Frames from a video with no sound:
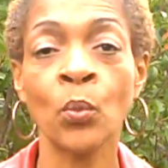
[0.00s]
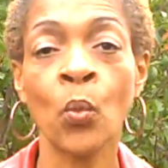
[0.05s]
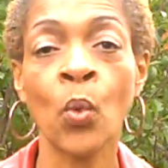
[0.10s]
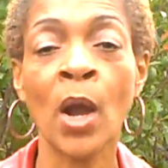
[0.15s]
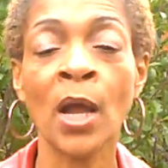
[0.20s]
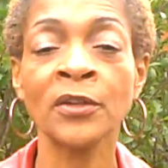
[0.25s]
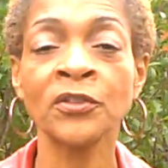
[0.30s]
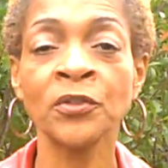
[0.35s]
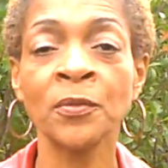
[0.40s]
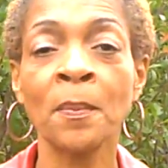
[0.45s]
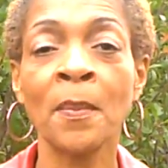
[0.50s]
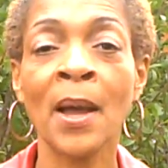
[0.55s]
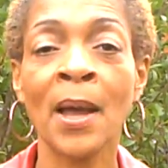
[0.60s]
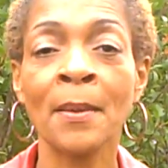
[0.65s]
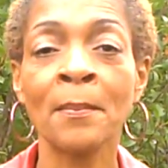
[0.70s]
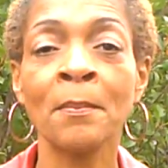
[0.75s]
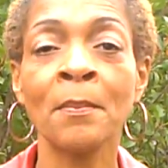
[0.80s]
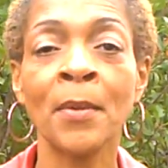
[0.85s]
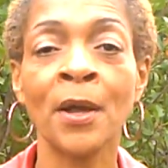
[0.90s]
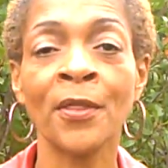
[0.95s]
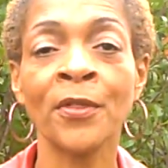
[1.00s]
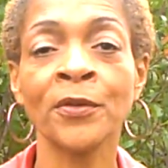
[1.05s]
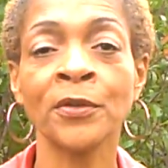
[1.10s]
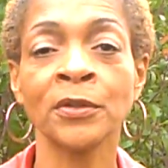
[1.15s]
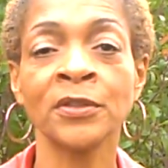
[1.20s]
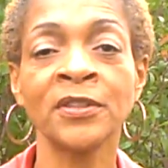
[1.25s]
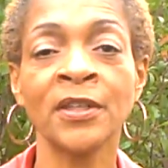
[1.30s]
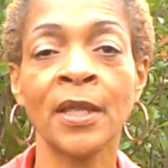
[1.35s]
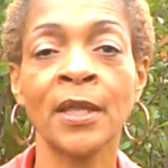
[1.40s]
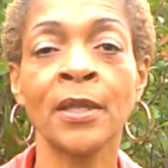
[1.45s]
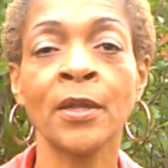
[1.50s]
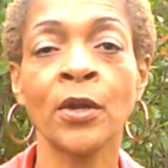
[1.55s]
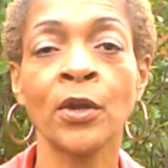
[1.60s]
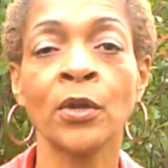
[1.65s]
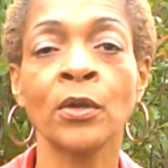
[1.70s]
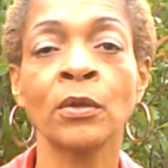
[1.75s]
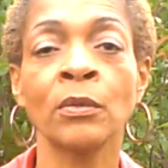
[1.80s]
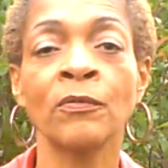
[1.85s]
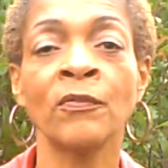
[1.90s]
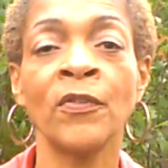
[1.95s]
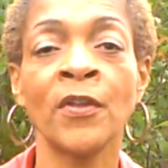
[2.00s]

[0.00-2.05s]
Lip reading: watched my mother take her